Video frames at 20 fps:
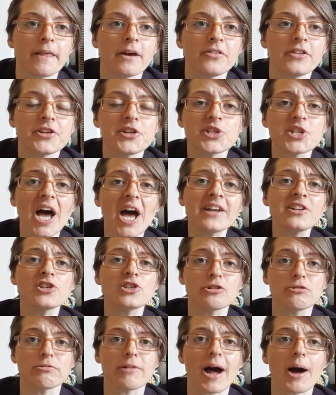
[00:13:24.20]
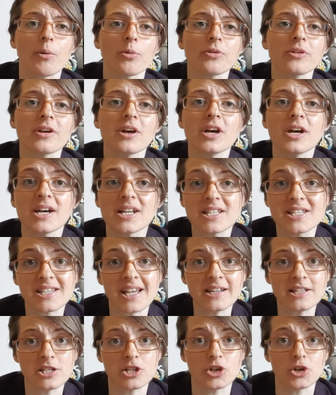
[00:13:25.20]
They're designed to ground and
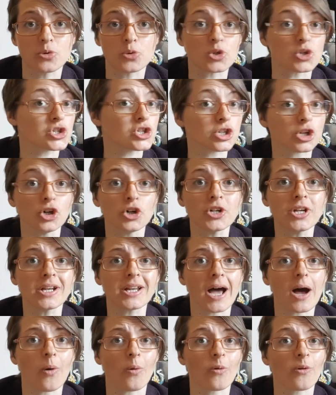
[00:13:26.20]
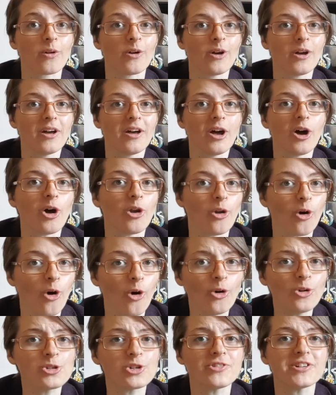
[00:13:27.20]
center you, to slow you down and
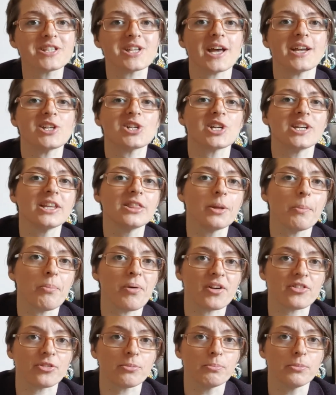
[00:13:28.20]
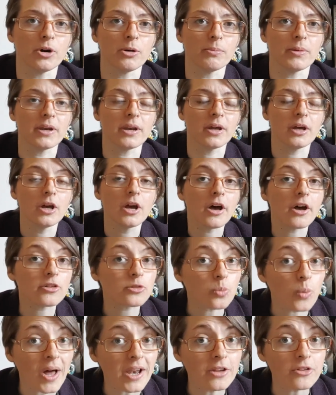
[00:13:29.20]
hold your attention in the present moment,
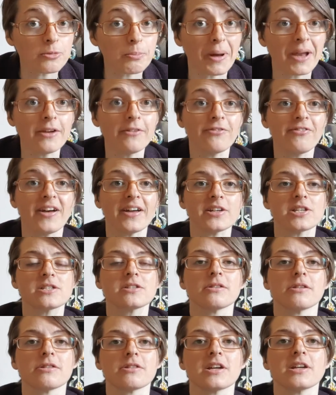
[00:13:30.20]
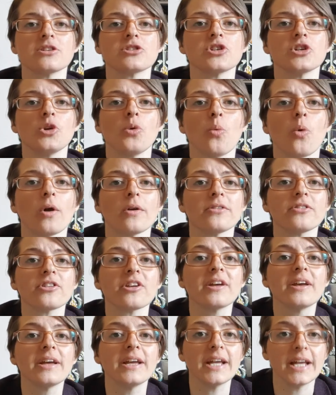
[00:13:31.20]
as well as manifest the things that you want
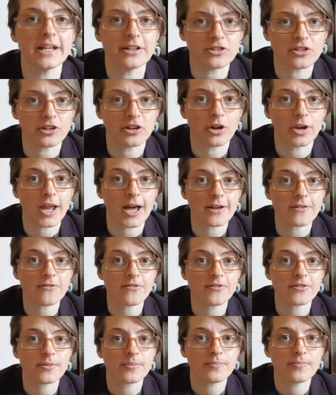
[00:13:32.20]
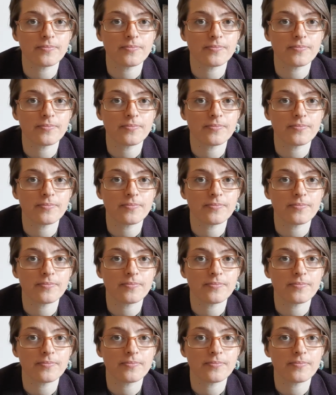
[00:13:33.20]
into your life.